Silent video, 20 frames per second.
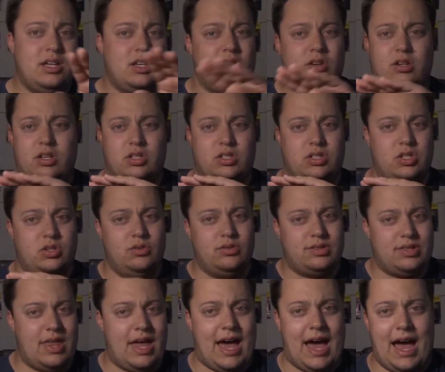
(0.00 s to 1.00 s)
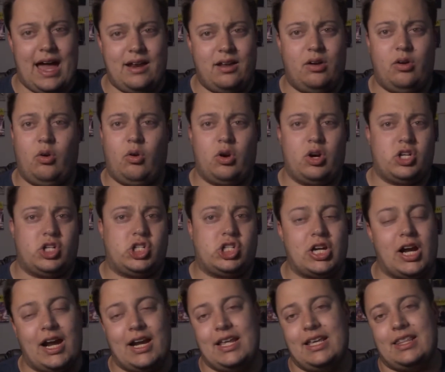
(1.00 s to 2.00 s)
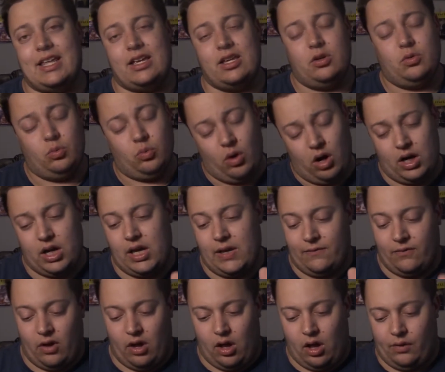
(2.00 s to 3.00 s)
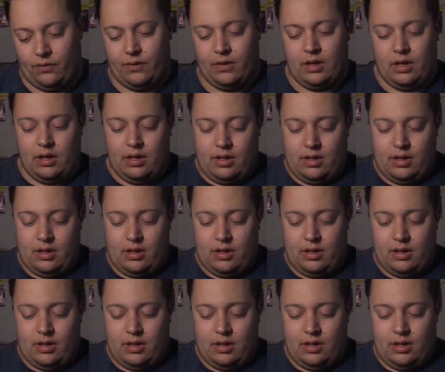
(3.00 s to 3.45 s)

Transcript: you could use that, or a Shiny that you want to evolve,